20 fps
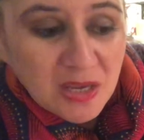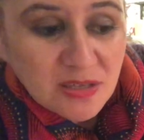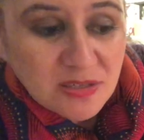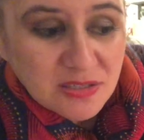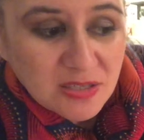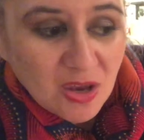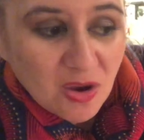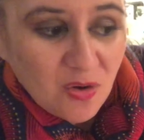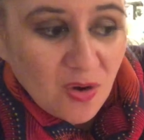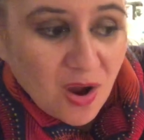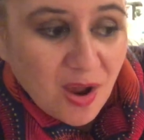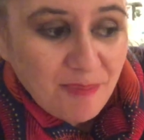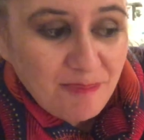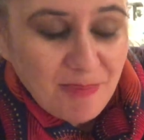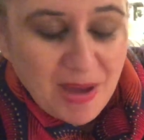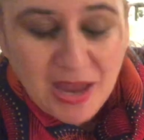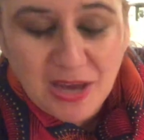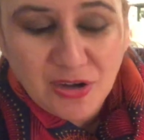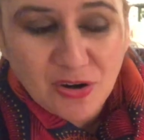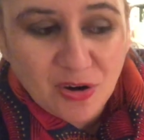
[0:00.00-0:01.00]
So I
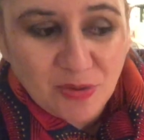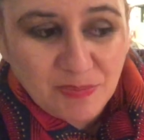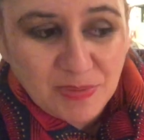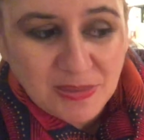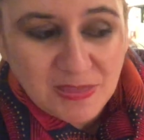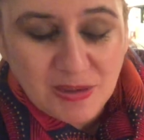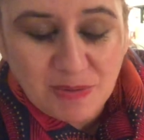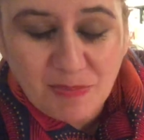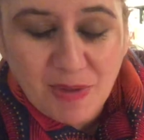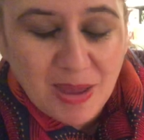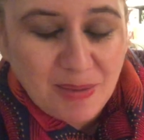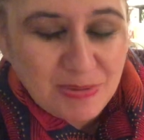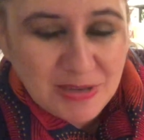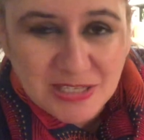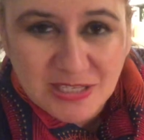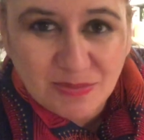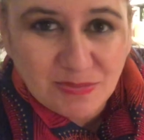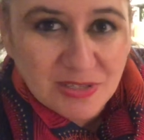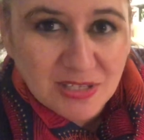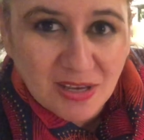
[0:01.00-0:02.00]
may not be, there may be
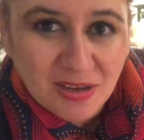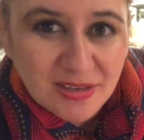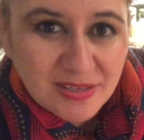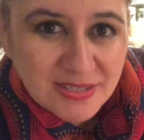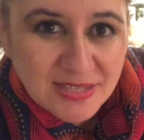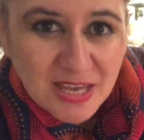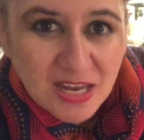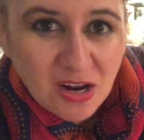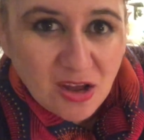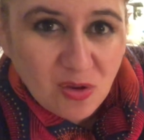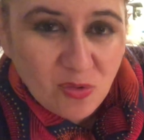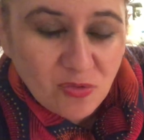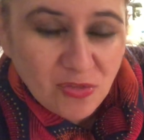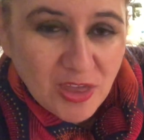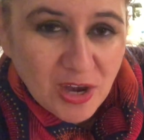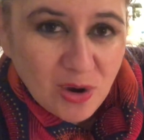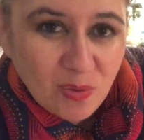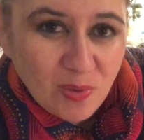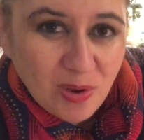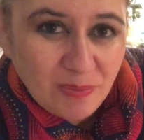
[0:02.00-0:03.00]
some sites that I
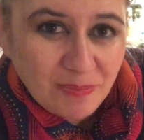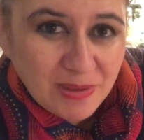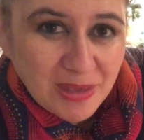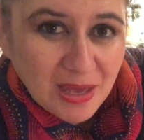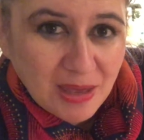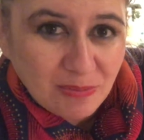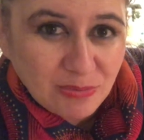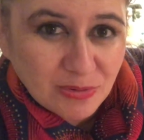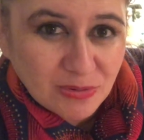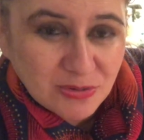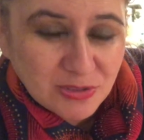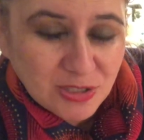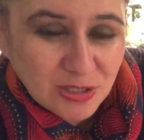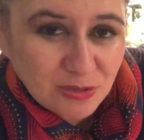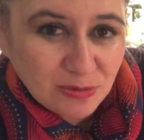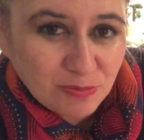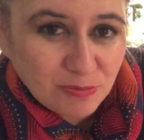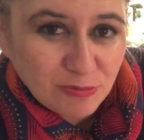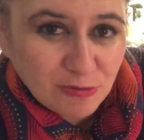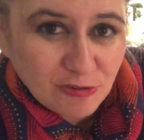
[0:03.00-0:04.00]
won't be able
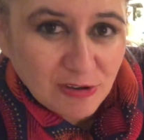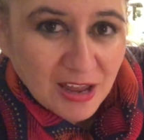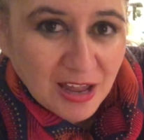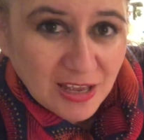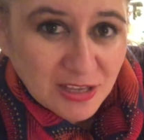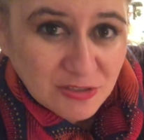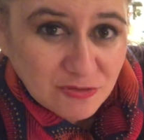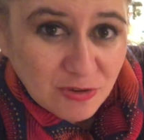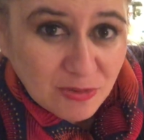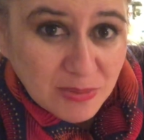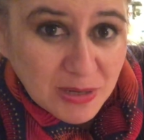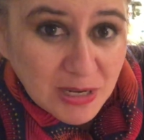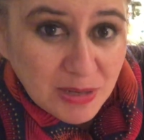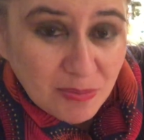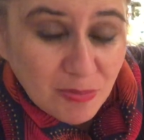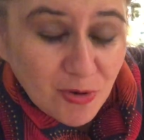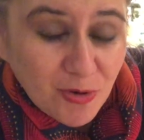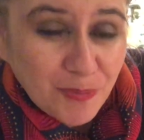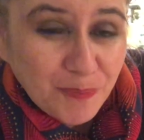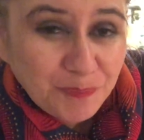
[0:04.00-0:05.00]
to broadcast from
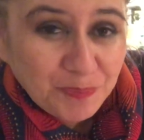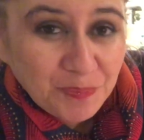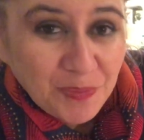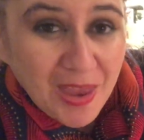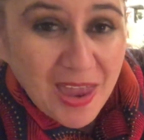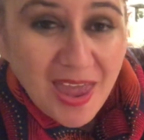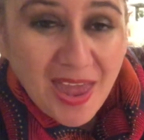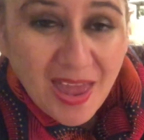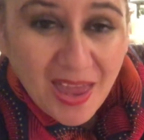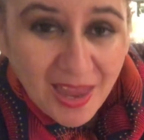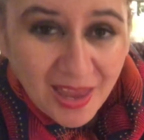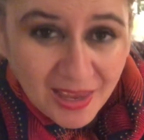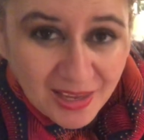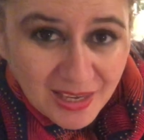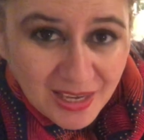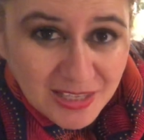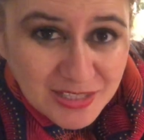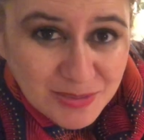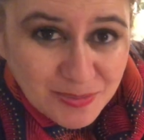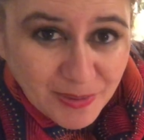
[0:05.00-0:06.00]
anymore,
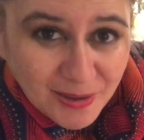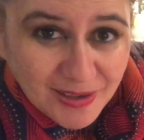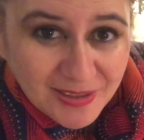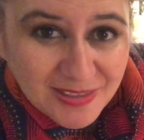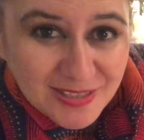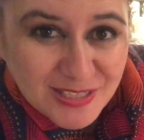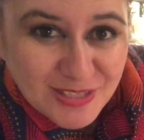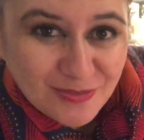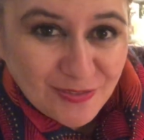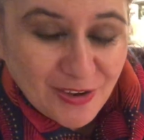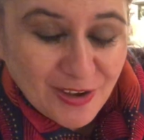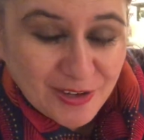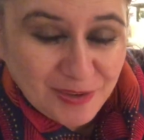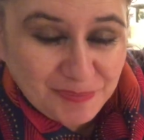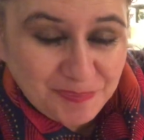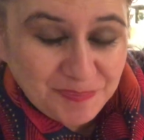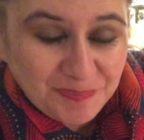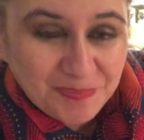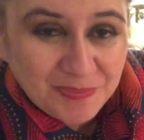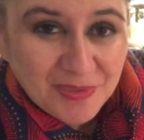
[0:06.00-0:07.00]
and ka te pai, that's fine.
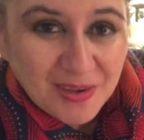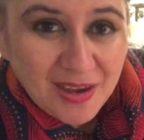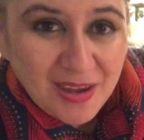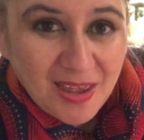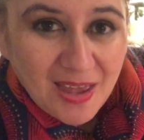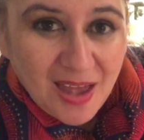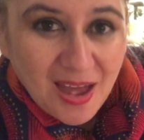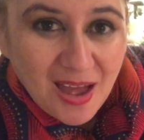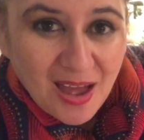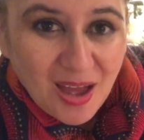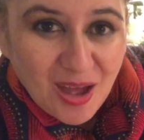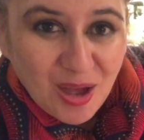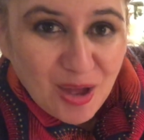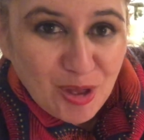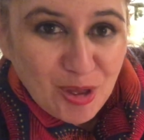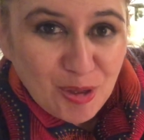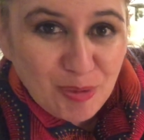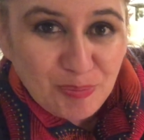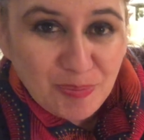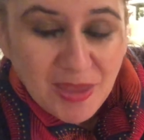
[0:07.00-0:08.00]

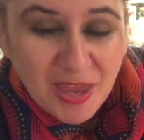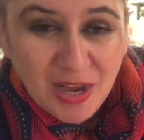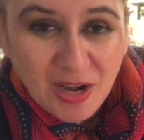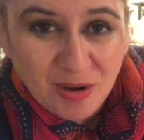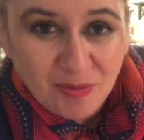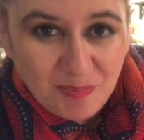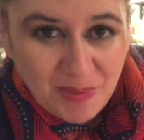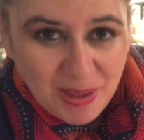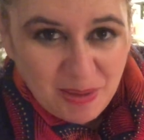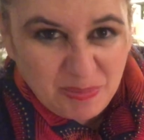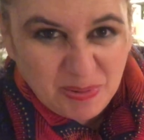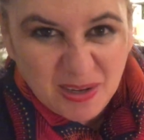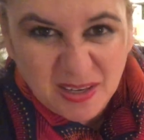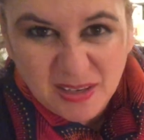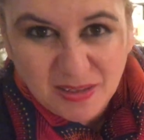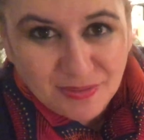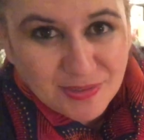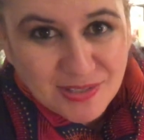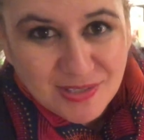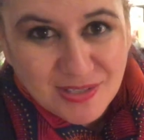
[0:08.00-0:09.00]
And I'm
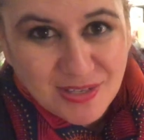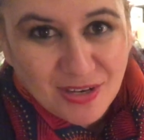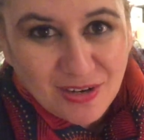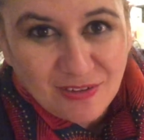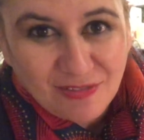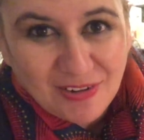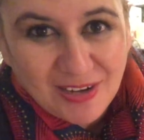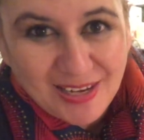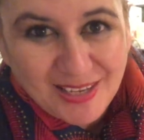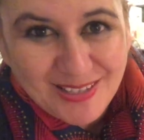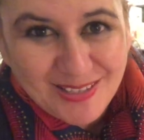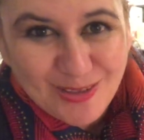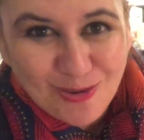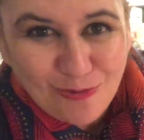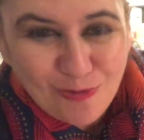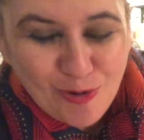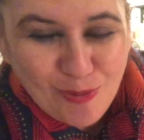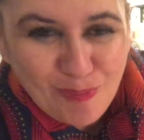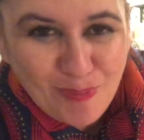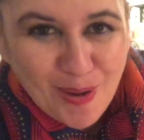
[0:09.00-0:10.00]
happily just going to release
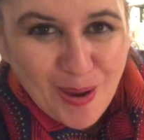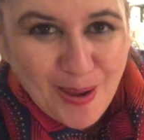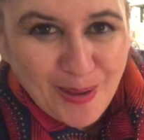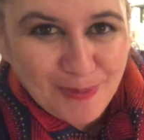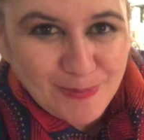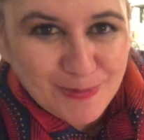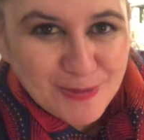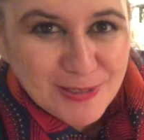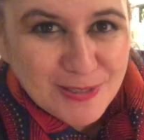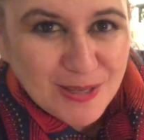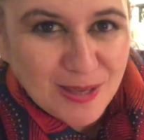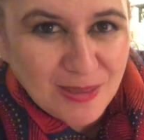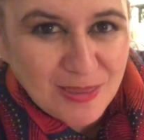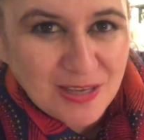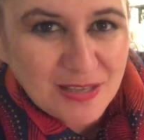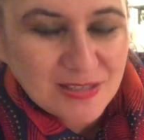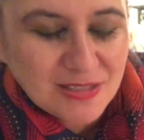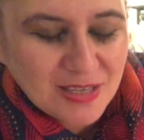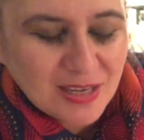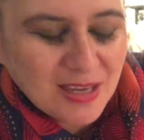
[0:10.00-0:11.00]
it from mine, so
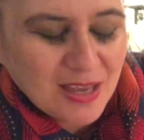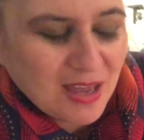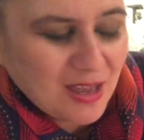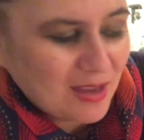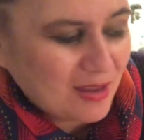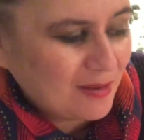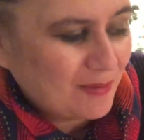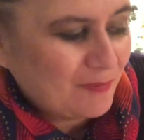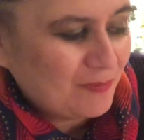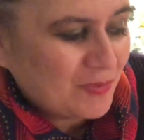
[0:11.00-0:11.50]
that's okay.